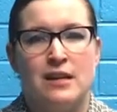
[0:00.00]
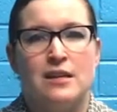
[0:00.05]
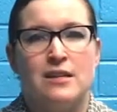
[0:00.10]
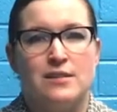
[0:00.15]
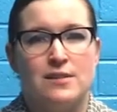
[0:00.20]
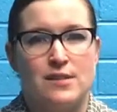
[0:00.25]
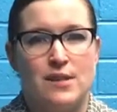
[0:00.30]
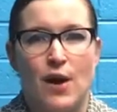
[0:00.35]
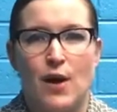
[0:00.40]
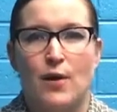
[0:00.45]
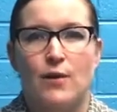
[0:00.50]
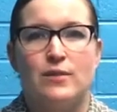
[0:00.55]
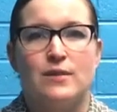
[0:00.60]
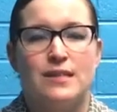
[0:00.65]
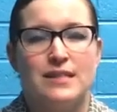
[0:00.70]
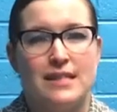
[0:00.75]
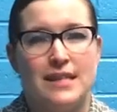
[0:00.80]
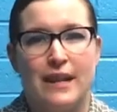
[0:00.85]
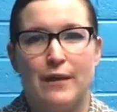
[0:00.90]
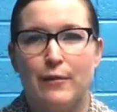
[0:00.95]
So
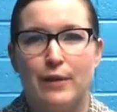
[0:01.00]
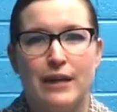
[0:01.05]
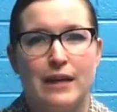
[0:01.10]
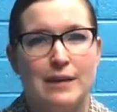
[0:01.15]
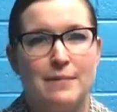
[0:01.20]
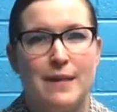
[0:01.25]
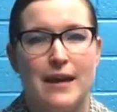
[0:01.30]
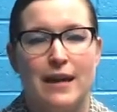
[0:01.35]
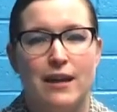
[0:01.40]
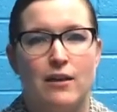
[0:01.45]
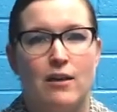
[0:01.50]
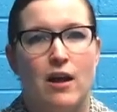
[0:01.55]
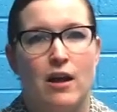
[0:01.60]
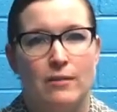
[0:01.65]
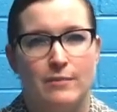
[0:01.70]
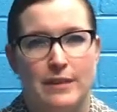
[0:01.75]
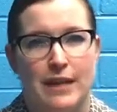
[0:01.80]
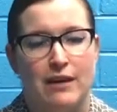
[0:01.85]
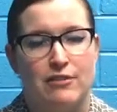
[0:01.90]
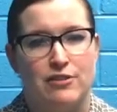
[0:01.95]
today we're going to make a
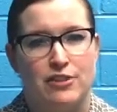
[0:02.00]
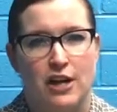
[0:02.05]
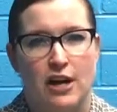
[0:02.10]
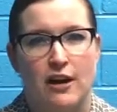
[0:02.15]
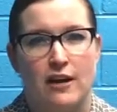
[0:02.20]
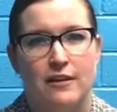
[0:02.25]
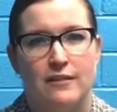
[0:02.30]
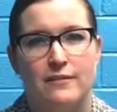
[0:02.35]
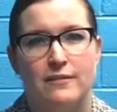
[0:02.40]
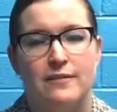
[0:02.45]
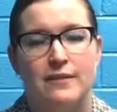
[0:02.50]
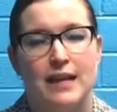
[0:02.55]
calm down jar.